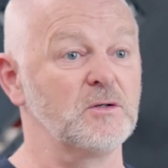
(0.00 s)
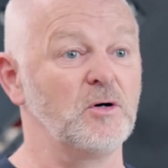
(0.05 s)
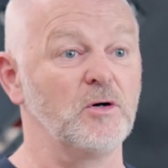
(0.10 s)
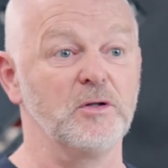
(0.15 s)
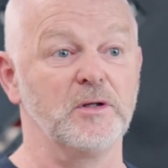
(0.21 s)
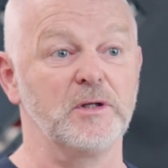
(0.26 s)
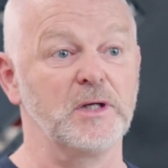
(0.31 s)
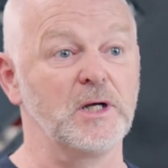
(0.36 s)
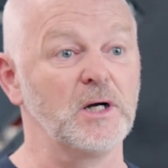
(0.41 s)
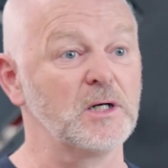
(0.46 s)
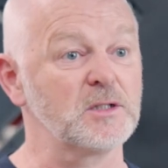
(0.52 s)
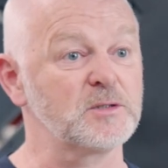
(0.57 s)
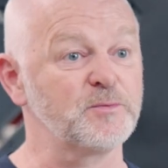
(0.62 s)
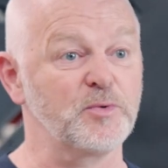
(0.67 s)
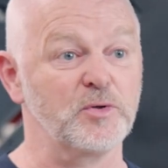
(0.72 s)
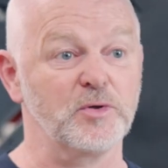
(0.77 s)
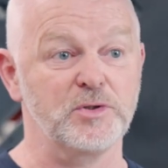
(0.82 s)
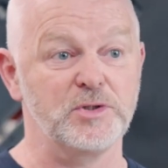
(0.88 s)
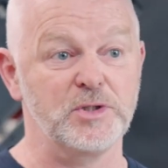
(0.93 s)
oil and gas
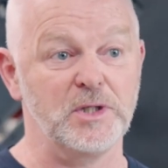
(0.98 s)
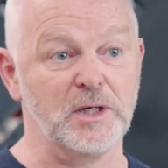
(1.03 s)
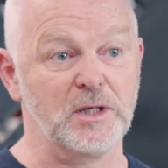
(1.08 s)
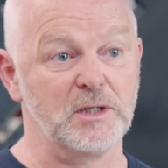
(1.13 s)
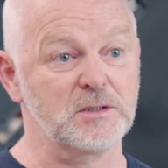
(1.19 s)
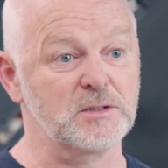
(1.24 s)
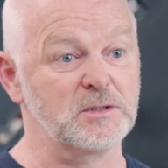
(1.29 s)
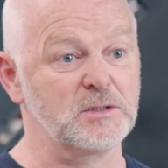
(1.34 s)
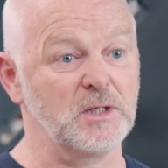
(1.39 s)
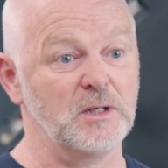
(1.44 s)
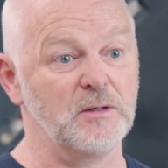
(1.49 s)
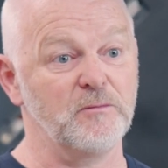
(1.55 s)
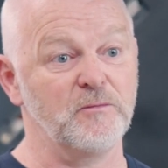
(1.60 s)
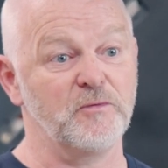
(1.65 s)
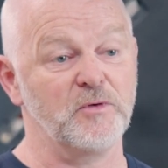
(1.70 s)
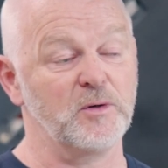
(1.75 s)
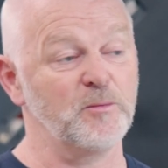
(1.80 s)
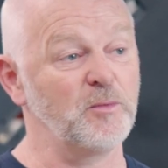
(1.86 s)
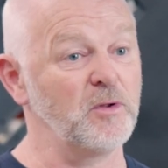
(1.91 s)
projects
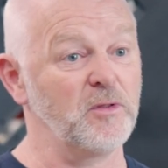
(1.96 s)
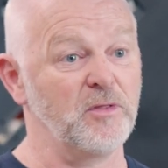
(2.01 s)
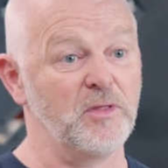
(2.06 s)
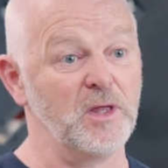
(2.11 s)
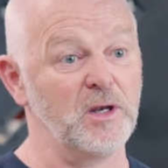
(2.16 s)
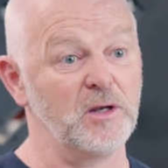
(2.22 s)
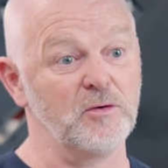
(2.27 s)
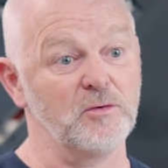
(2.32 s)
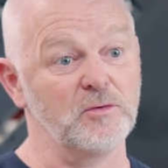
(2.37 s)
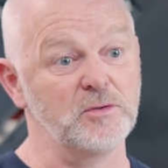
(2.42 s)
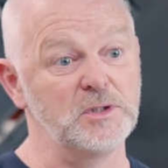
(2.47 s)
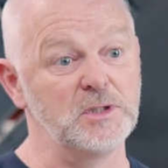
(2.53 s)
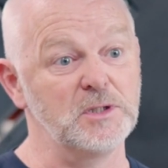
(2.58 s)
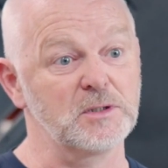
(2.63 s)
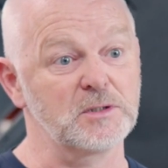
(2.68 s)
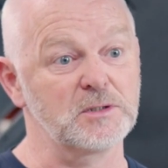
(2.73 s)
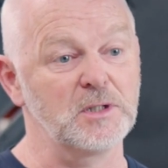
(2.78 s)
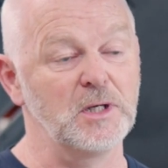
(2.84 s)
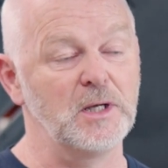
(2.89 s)
for about 30 odd
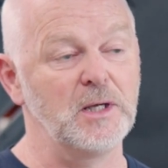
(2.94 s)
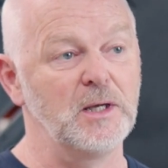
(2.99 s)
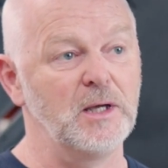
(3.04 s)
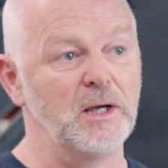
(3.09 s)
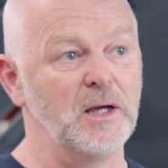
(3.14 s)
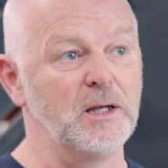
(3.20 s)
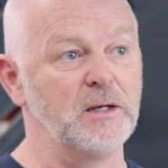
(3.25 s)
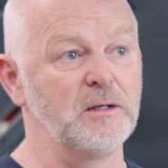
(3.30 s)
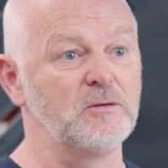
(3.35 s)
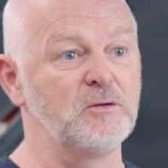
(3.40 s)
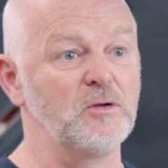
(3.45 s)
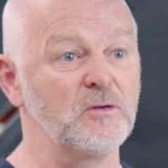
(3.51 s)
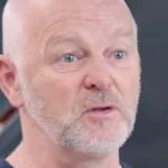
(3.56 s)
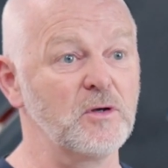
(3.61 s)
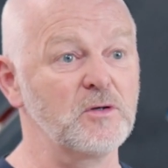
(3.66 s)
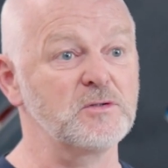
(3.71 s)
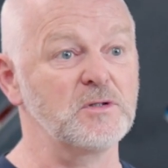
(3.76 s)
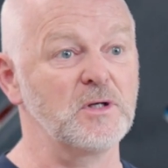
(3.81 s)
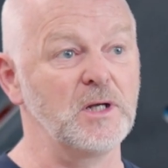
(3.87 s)
years, and
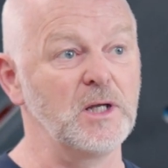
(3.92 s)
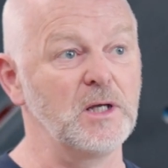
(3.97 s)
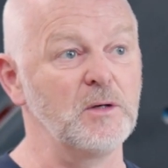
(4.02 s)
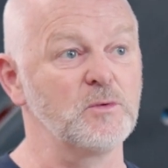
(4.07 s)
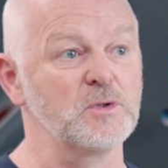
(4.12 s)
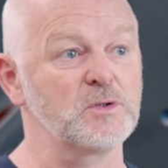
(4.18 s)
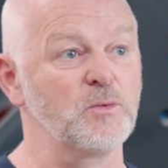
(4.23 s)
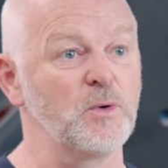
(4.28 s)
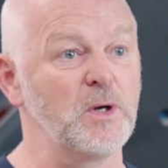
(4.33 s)
2008 was